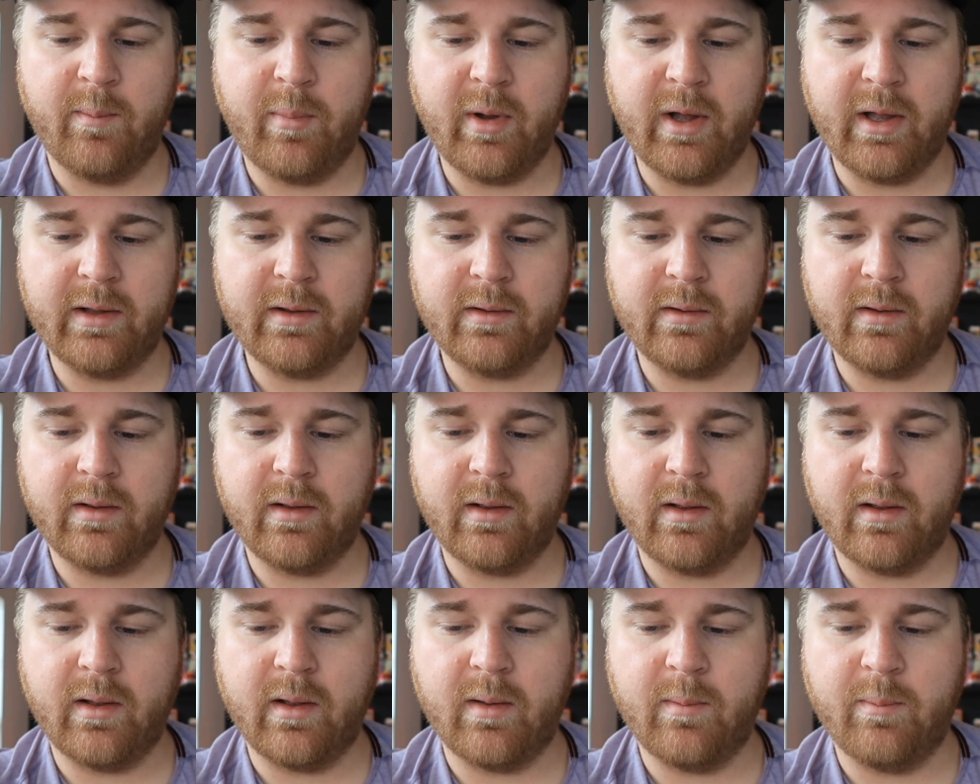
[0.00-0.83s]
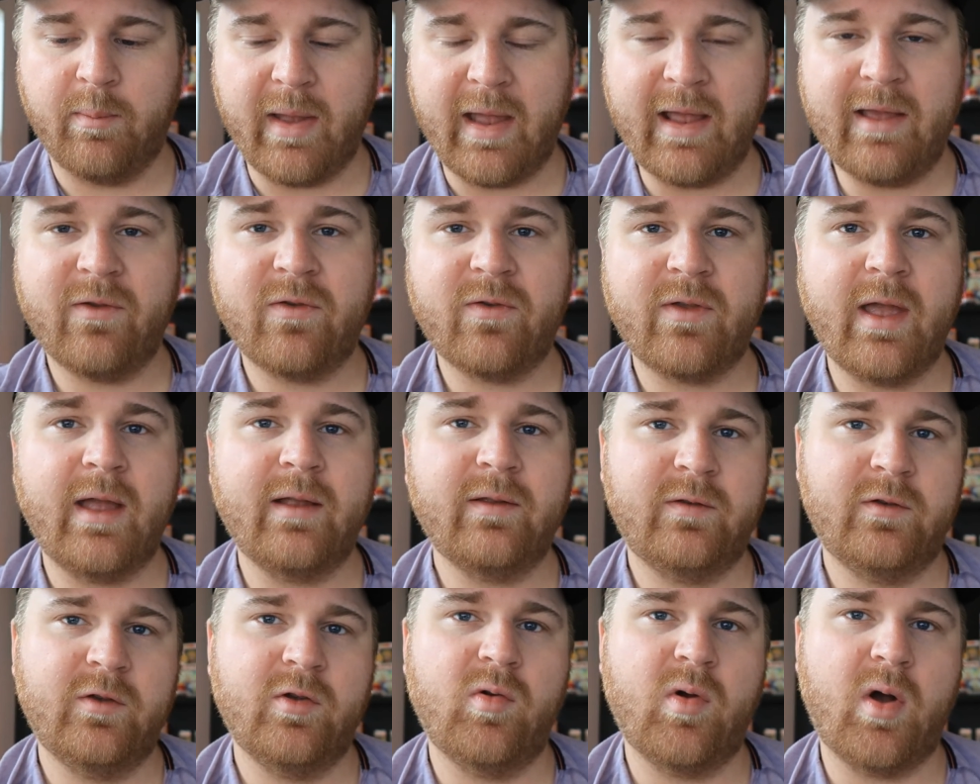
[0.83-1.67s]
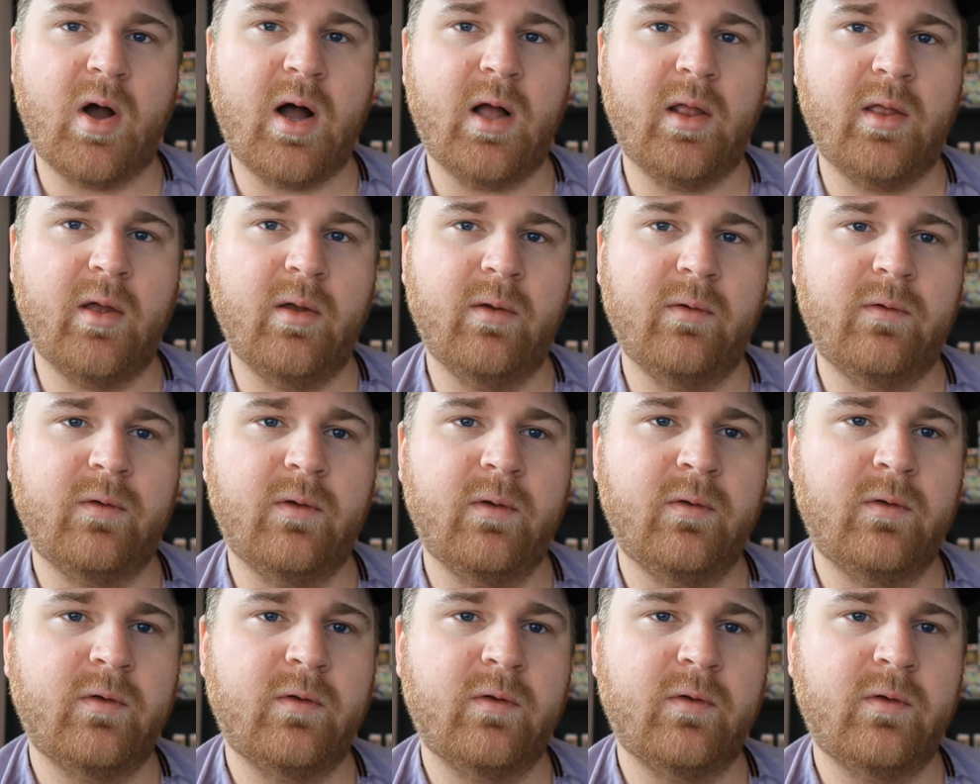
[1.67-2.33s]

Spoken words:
But base set 2 hollows,